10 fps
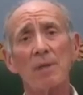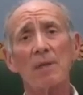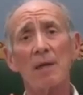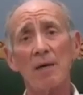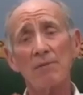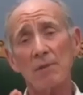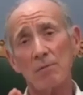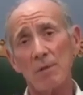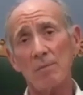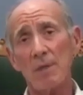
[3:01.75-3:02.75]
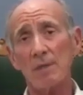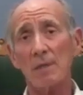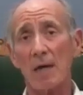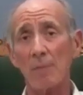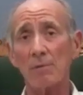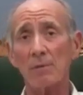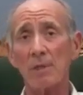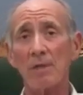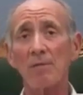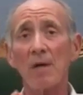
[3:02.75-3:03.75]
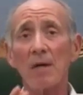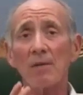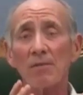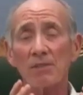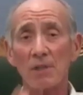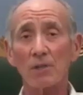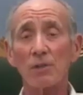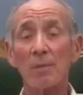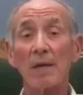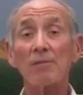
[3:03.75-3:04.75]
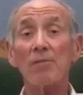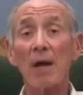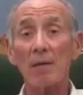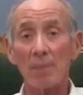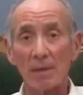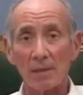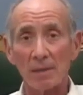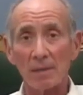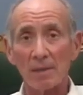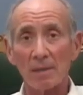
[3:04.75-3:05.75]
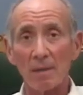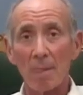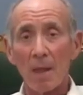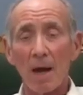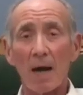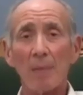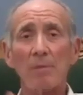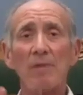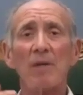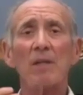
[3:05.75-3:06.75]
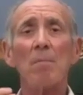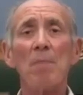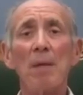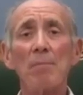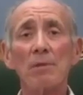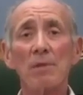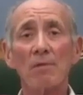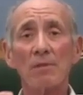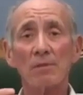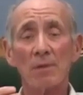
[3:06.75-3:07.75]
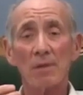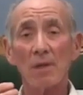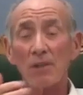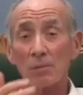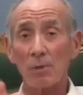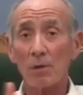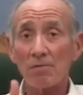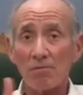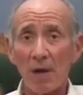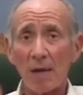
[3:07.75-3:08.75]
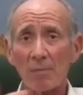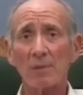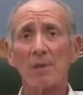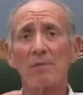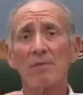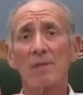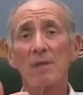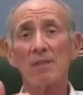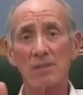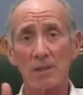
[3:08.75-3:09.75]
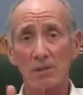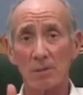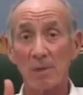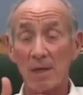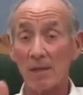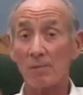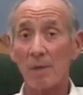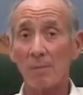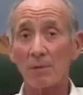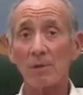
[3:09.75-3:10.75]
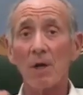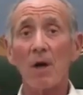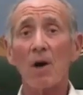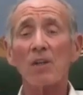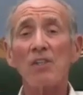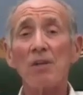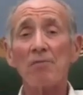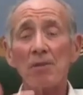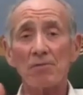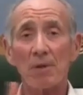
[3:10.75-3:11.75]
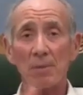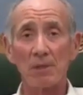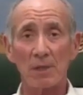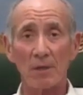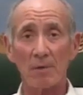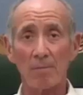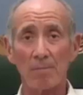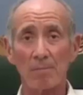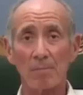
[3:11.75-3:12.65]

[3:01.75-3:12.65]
mean? Conflict really means that I perceive the sonship as fragmented. I believe that the members of the split off fragments of the sonship, its members, are different from each other.